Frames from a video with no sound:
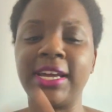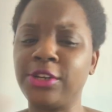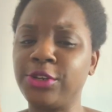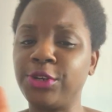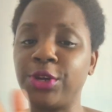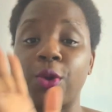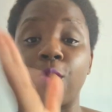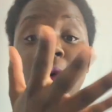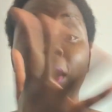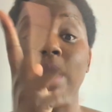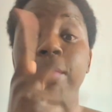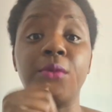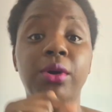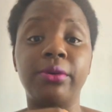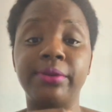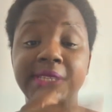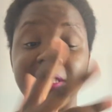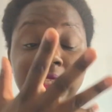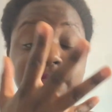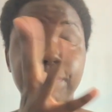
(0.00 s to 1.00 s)
I don't know why I'm
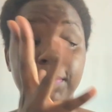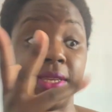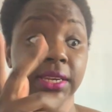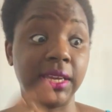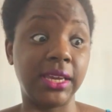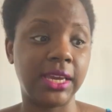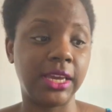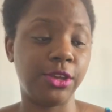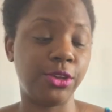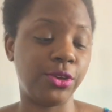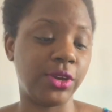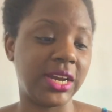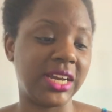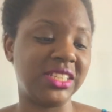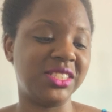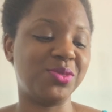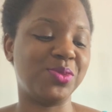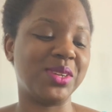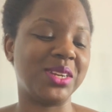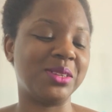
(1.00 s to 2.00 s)
always spitting at you
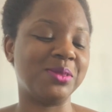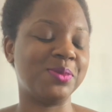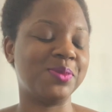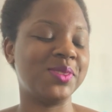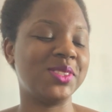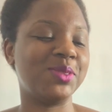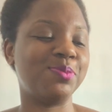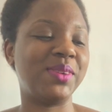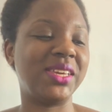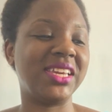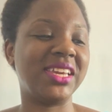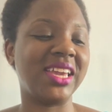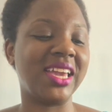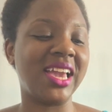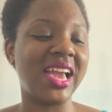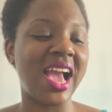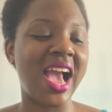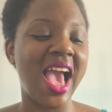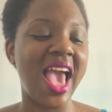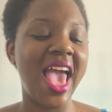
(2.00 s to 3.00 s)
guys when I'm
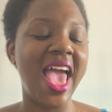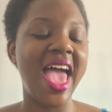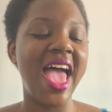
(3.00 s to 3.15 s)
speaking.